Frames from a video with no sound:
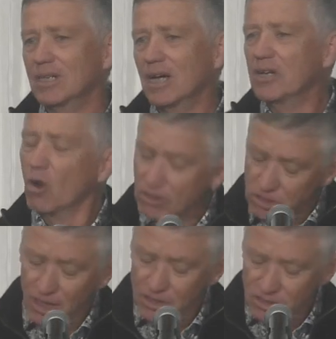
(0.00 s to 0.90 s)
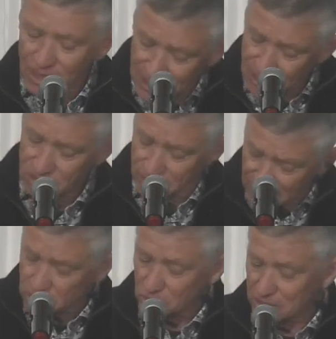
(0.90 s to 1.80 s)
Not just
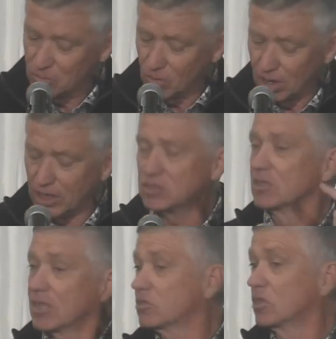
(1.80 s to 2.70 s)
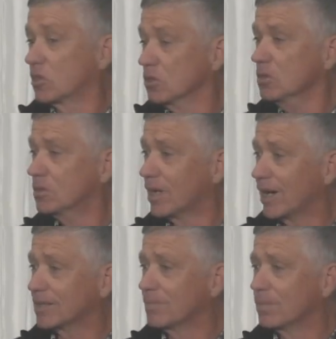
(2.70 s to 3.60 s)
intellectually wise, it does include
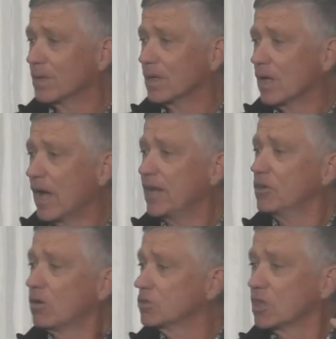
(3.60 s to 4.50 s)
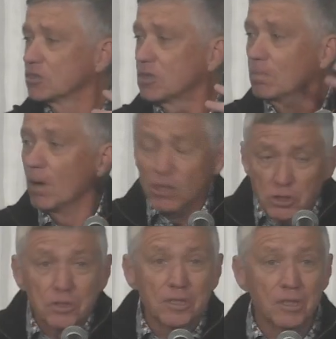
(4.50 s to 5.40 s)
that, and not just
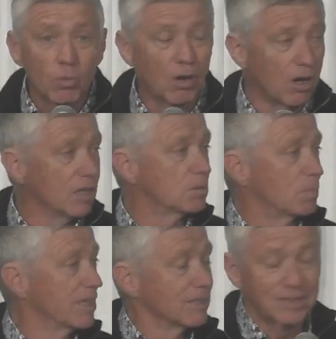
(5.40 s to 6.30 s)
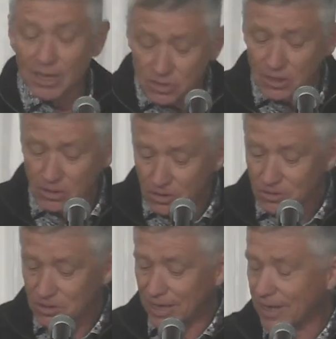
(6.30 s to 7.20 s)
emotionally wise, but it does
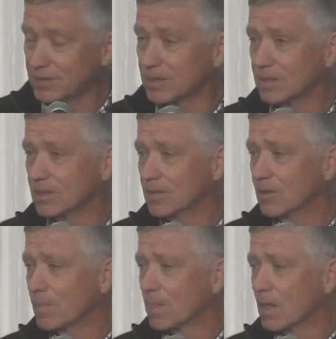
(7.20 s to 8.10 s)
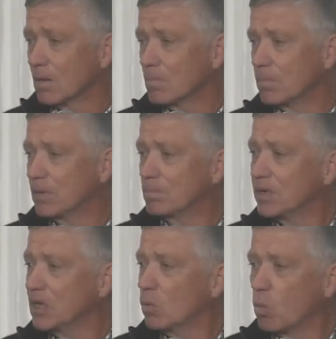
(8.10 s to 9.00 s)
include that, but
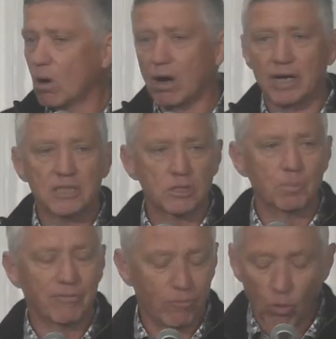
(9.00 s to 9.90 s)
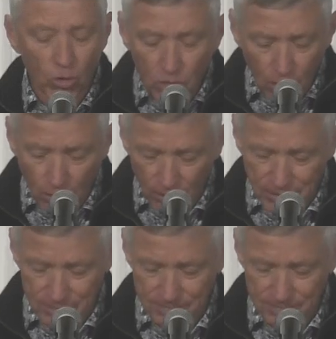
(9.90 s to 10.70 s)
being wise before God.